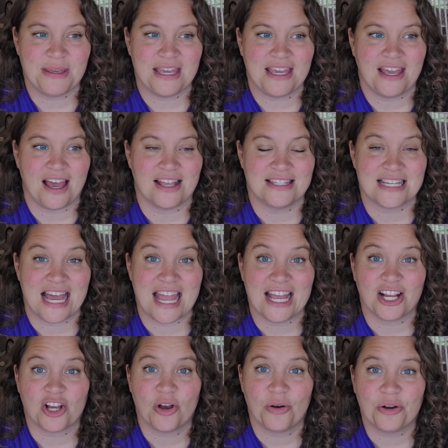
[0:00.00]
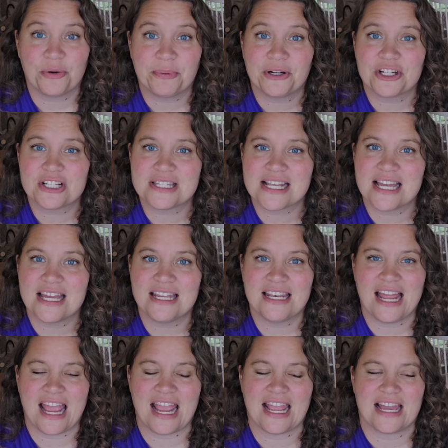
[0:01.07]
to be a Diet Coke
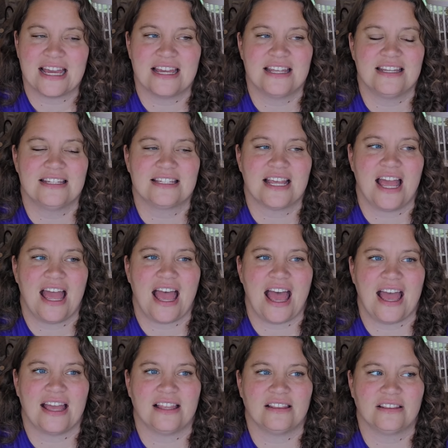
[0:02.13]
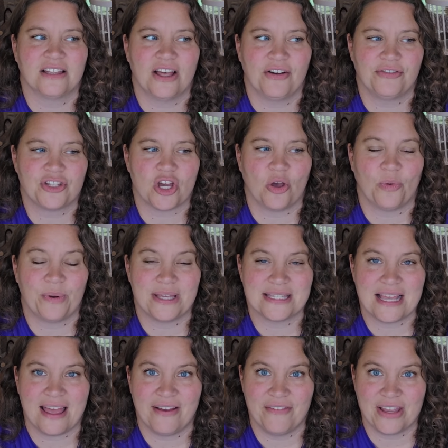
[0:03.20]
person and I loved
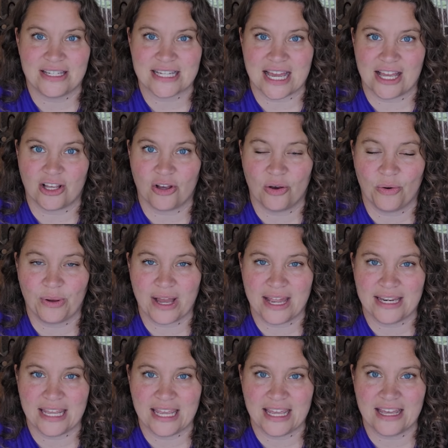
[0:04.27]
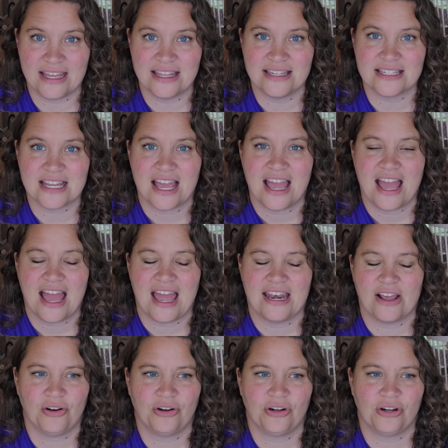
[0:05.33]
always having Diet Coke on hand.
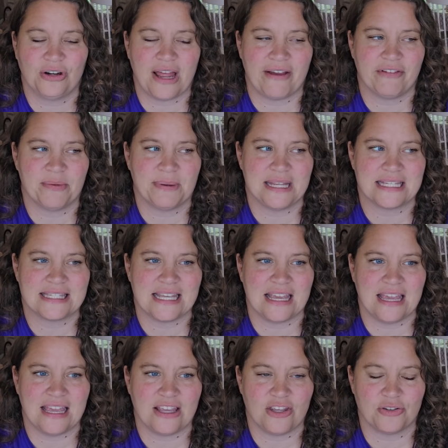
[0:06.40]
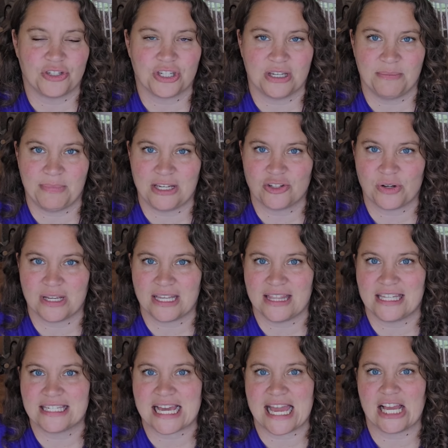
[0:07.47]
I'd heard everybody saying you shouldn't be
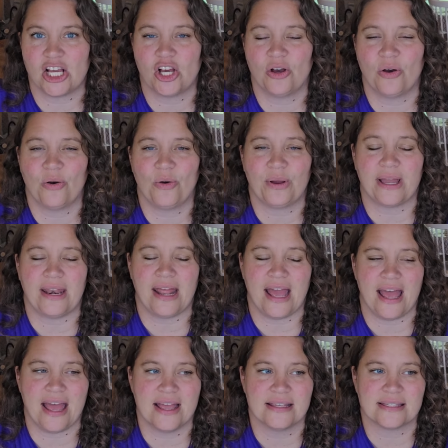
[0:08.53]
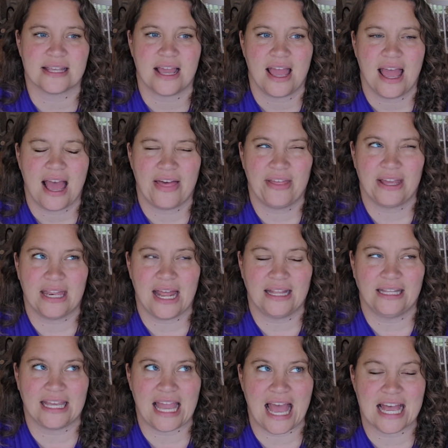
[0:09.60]
drinking the Diet Coke. It has, I think it
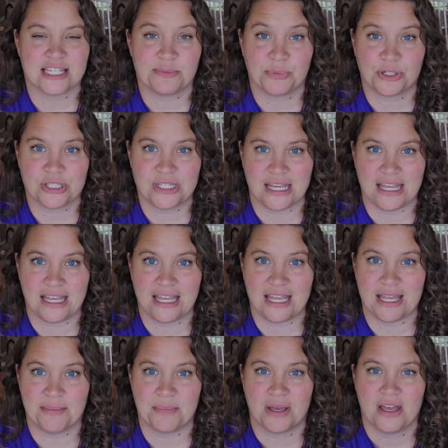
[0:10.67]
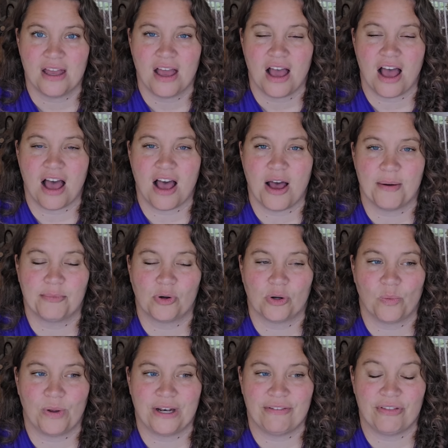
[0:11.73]
had like aspartame um,
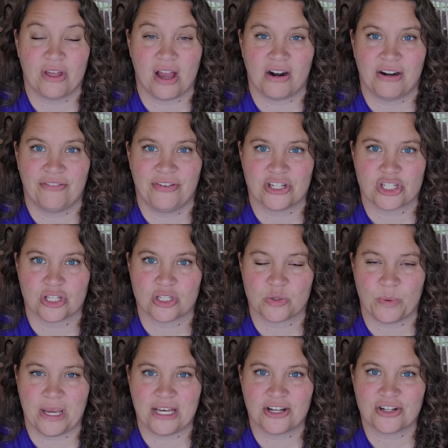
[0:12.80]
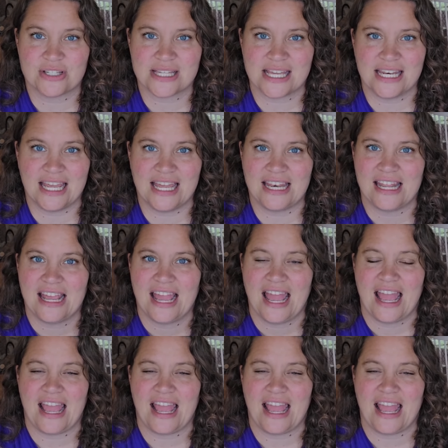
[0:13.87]
or one of the artificial sweeteners in it.